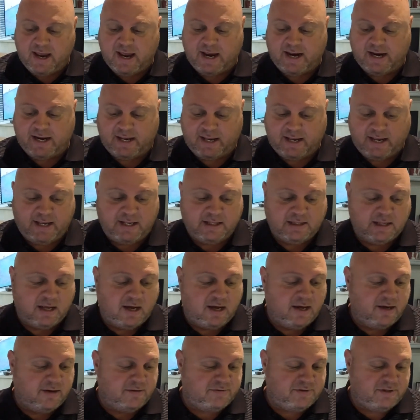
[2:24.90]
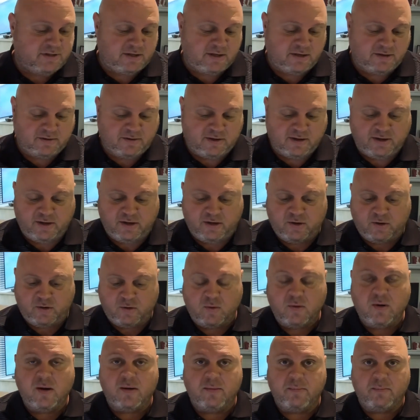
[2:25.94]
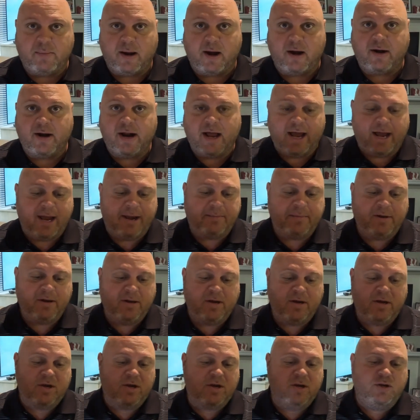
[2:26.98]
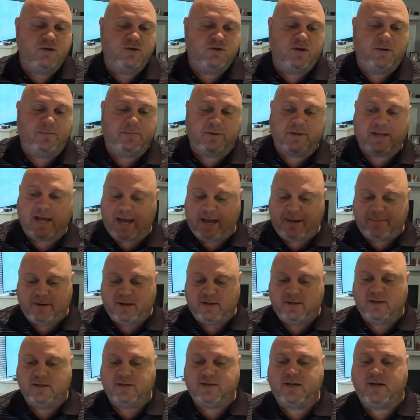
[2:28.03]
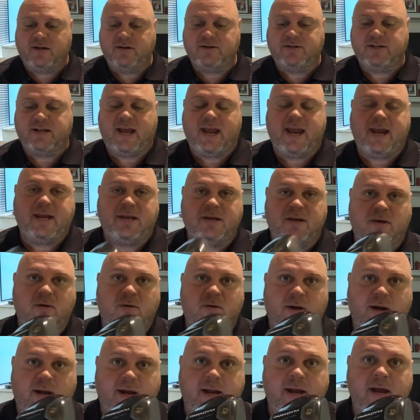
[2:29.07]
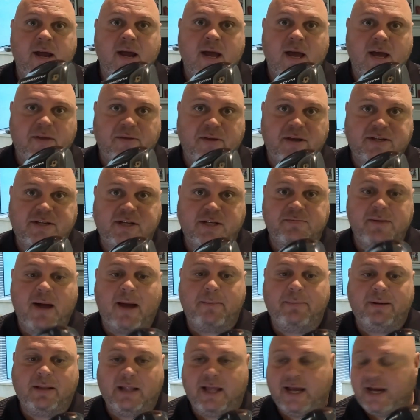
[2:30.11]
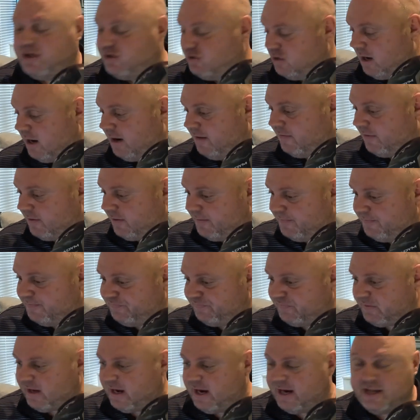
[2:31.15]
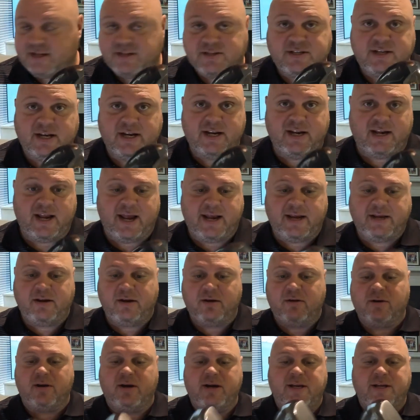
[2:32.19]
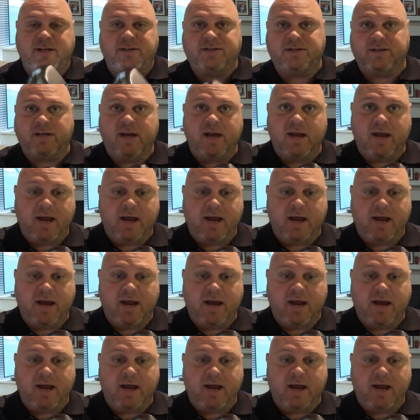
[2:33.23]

and he loves the new Paradym Triple Diamond. This here is 8 degree. This is my play driver. Got it set at 8 degrees,